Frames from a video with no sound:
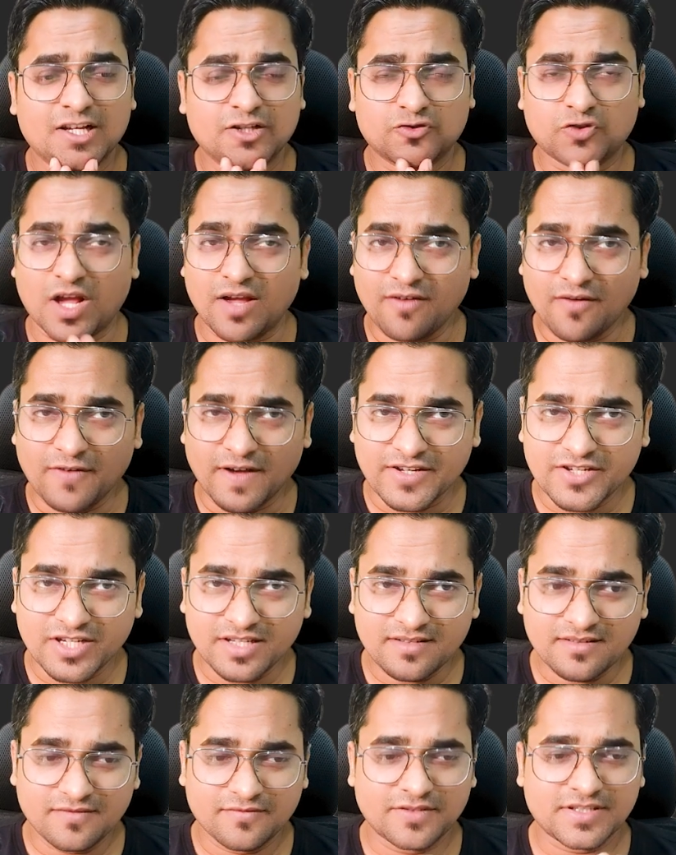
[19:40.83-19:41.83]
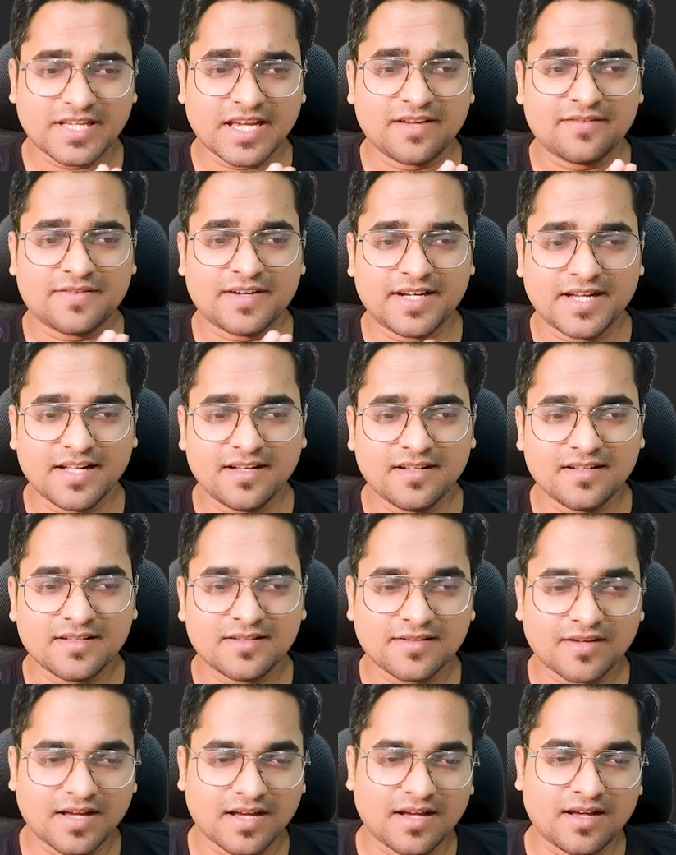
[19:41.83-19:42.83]
So I have a function which I have
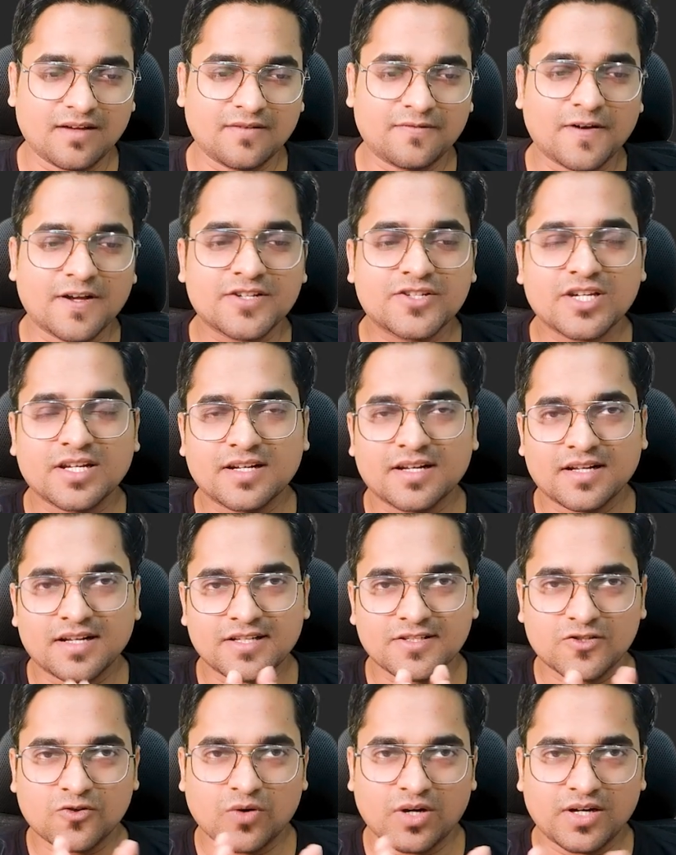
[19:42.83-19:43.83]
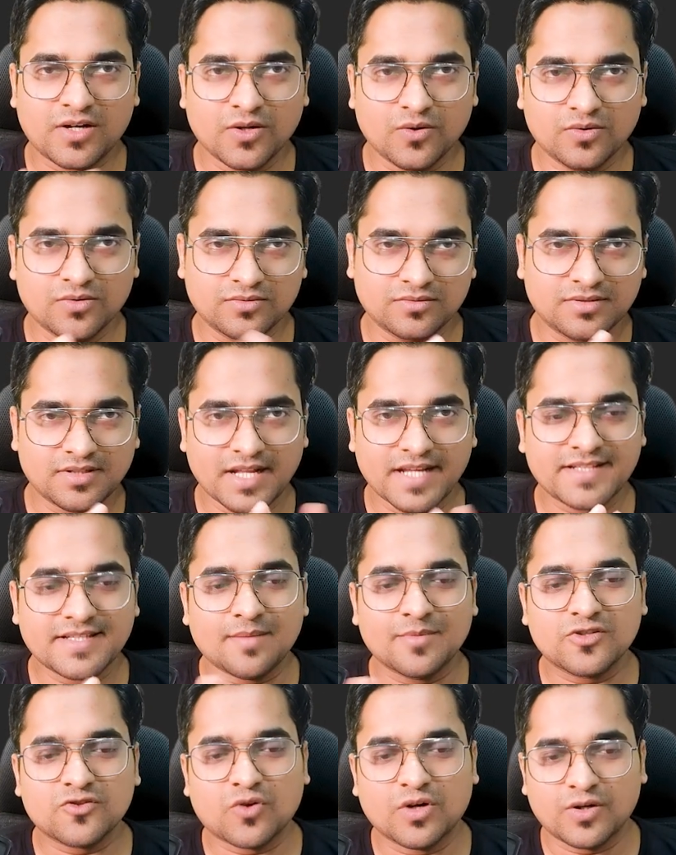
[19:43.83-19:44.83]
written. Function is equal to, like,
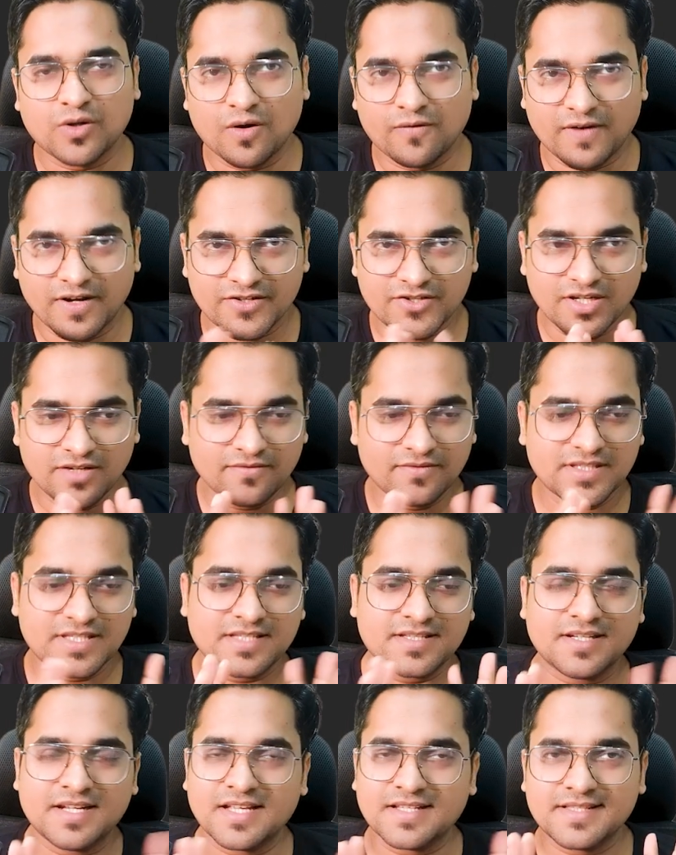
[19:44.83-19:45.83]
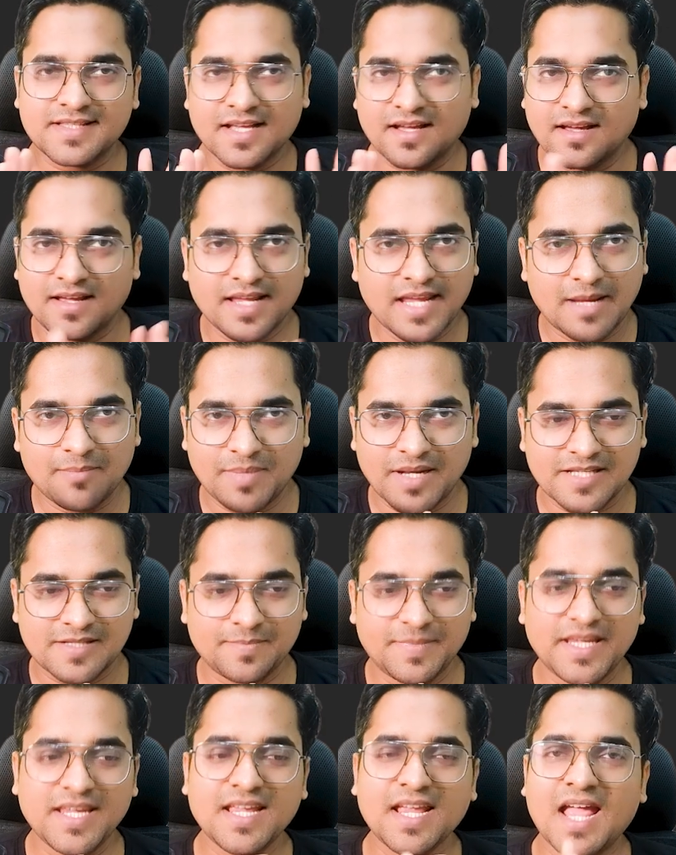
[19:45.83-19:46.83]
sum is equal to a function which does the a plus
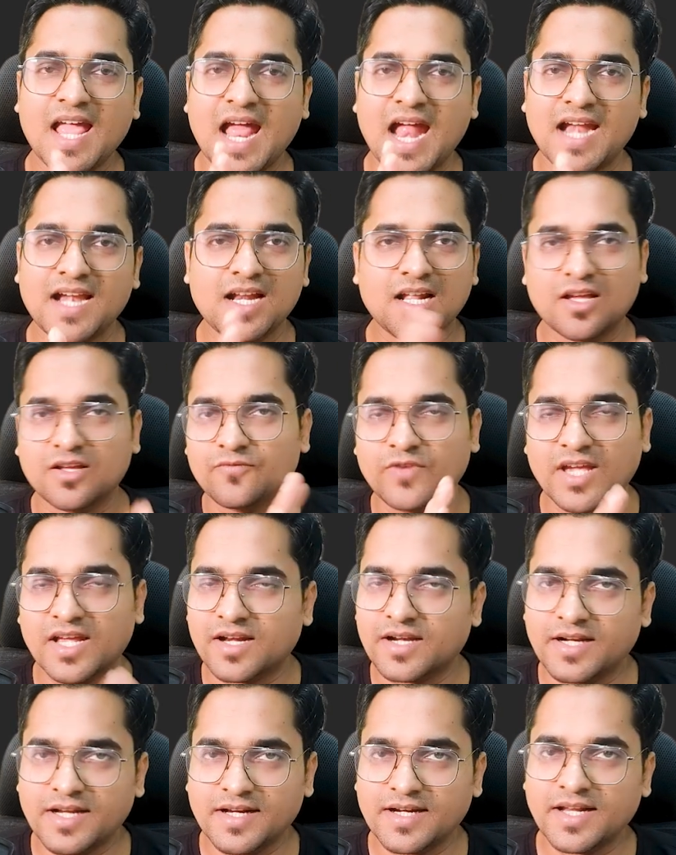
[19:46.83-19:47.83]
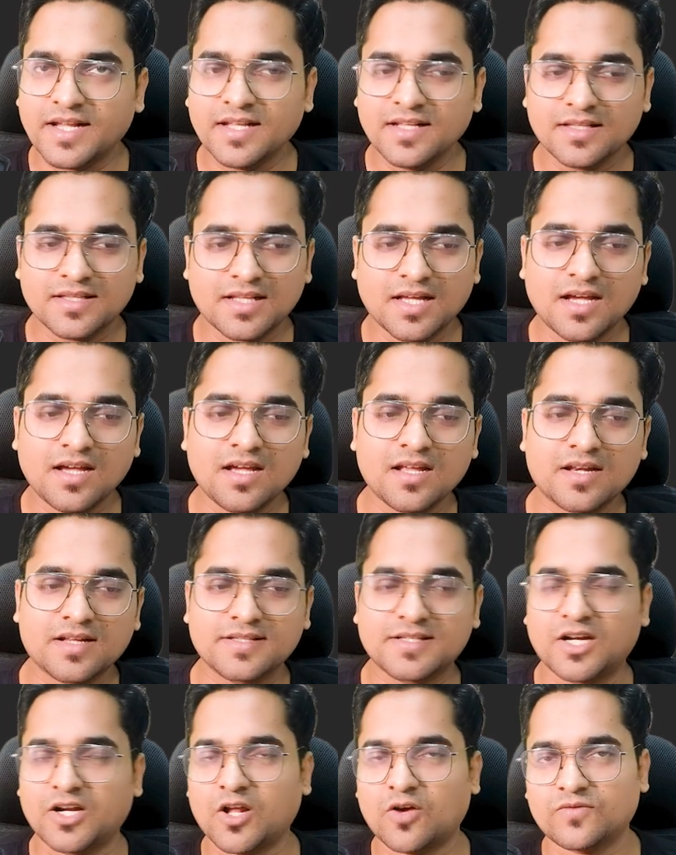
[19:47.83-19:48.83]
b, and we are returning the
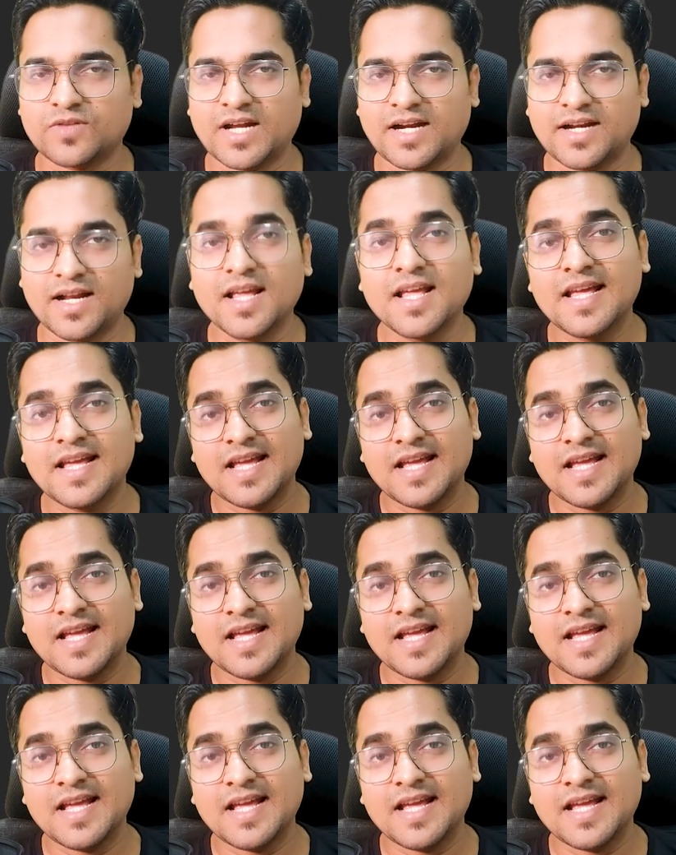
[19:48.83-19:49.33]
result of that.